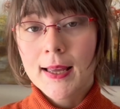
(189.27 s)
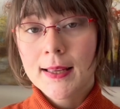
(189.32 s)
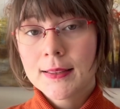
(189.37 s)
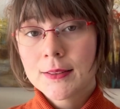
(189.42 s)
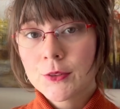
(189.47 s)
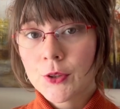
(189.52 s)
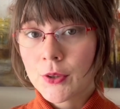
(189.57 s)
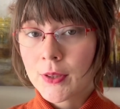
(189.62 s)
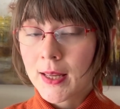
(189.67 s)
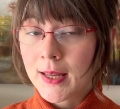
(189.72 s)

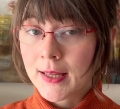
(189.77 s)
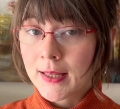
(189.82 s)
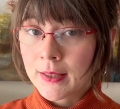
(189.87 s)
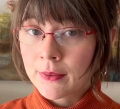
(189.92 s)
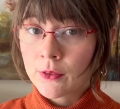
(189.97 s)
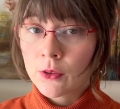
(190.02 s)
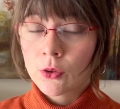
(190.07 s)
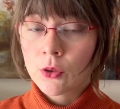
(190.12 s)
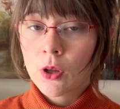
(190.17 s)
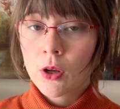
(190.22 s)
so that in
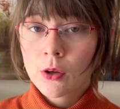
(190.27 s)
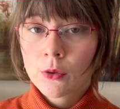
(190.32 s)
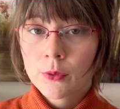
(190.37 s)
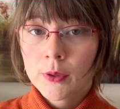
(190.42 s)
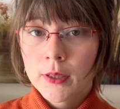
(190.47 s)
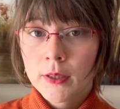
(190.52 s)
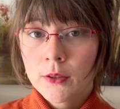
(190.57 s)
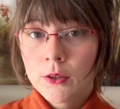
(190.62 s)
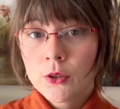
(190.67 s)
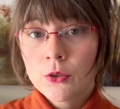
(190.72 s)
the long
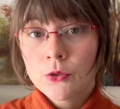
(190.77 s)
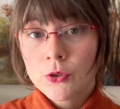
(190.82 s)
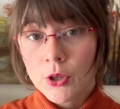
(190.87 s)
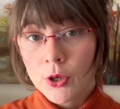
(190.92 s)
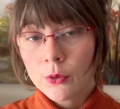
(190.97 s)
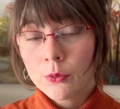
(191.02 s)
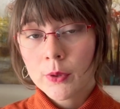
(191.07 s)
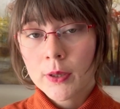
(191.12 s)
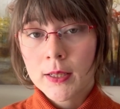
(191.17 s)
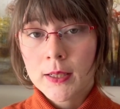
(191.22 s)
run you
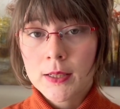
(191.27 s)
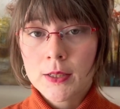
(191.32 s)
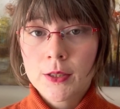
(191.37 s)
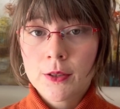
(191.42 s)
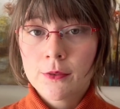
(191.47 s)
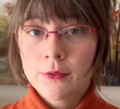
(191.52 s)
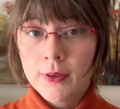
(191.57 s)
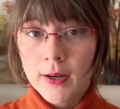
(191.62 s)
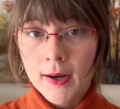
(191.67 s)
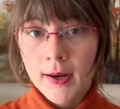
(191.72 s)
don't run into
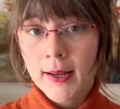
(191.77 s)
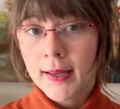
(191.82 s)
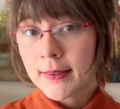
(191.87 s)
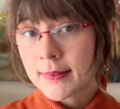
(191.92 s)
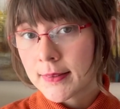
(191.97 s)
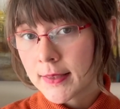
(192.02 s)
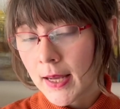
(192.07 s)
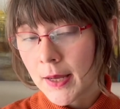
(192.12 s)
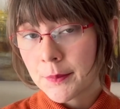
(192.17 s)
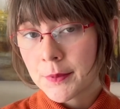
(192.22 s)
various
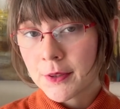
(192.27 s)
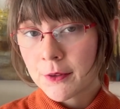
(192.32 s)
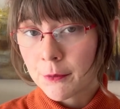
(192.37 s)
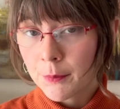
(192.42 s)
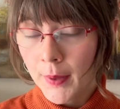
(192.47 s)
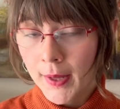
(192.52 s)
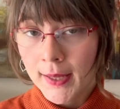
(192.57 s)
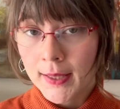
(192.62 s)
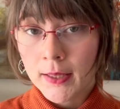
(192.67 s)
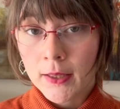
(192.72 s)
types of
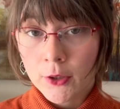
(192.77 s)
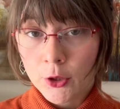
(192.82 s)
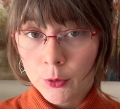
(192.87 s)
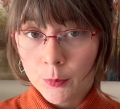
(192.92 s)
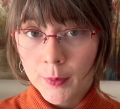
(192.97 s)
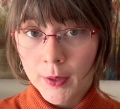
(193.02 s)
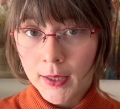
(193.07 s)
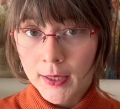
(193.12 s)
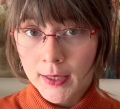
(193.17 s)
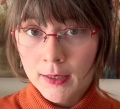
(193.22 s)
pain in your
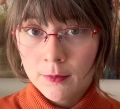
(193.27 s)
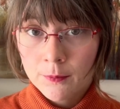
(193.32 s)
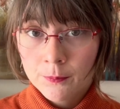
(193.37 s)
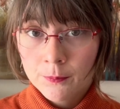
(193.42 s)
body.